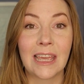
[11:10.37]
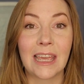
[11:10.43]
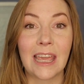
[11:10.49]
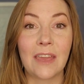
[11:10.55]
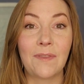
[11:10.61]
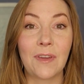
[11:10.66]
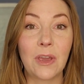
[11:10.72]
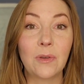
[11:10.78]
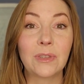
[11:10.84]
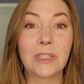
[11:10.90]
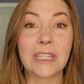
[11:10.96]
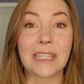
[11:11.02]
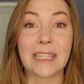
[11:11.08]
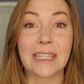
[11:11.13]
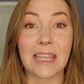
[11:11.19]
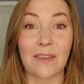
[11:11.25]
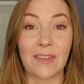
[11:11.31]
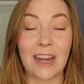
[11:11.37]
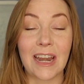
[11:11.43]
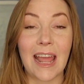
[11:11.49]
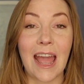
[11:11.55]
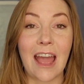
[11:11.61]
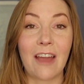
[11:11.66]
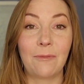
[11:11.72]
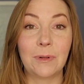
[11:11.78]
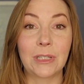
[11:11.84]
if it goes to
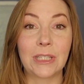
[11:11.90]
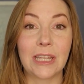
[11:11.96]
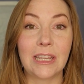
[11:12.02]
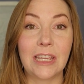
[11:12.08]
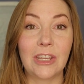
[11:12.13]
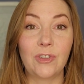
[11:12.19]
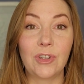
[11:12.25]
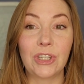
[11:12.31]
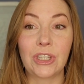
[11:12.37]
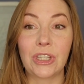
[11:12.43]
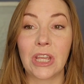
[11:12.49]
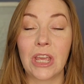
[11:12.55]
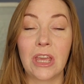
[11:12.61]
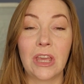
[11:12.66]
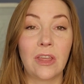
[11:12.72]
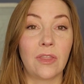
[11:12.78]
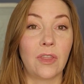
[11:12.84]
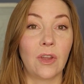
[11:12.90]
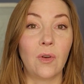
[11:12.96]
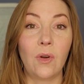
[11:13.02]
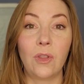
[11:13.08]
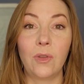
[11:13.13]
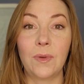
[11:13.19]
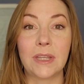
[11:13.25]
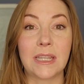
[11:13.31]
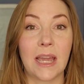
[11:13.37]
7.5% interest, they're all
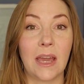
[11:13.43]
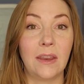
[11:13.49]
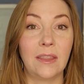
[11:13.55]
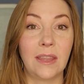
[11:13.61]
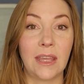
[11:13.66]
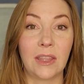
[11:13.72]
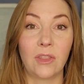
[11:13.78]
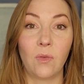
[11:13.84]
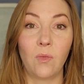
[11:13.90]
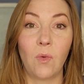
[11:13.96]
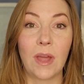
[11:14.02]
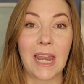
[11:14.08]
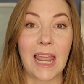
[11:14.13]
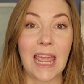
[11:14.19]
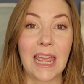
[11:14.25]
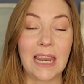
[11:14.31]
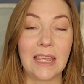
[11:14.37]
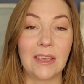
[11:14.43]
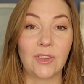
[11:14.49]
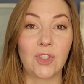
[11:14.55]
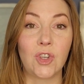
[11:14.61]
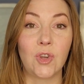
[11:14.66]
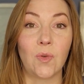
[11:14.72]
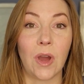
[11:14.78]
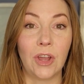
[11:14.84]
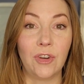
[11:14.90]
the way down in like the 180s,
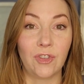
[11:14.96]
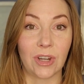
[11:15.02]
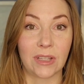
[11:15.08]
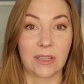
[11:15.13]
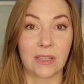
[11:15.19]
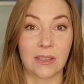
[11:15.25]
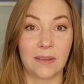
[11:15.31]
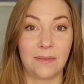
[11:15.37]
200s.